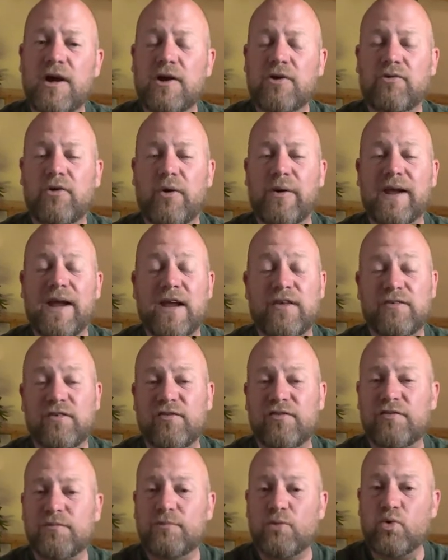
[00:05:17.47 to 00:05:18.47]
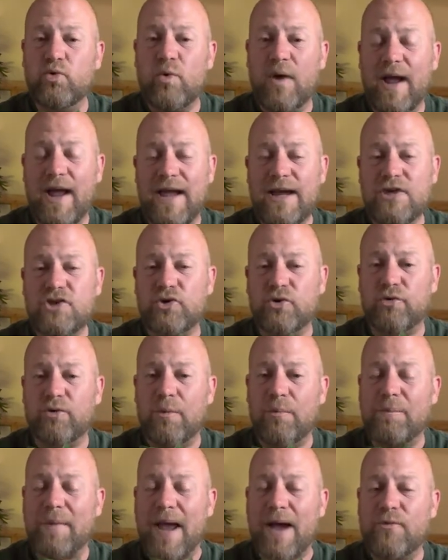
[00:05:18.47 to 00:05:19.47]
growing as a small hedge or a
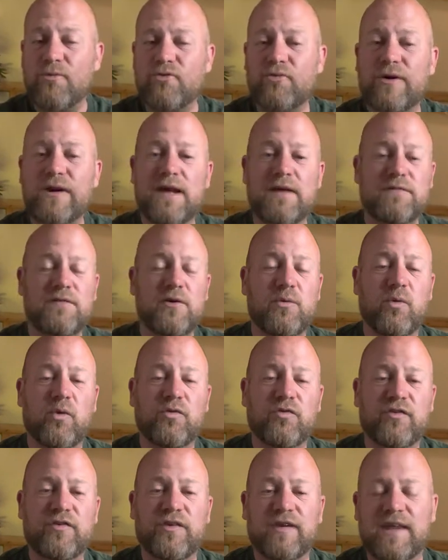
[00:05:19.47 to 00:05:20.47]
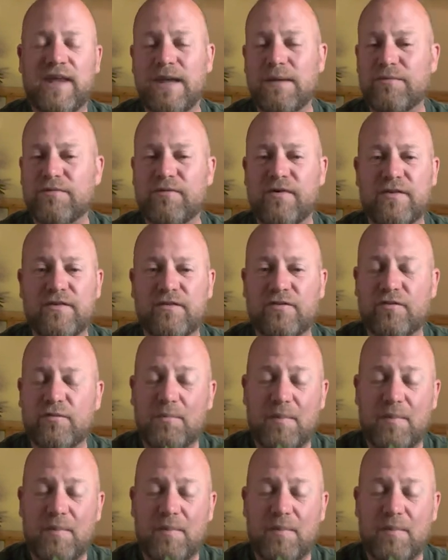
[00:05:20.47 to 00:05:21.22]
boundary if you wanted to keep, for instance,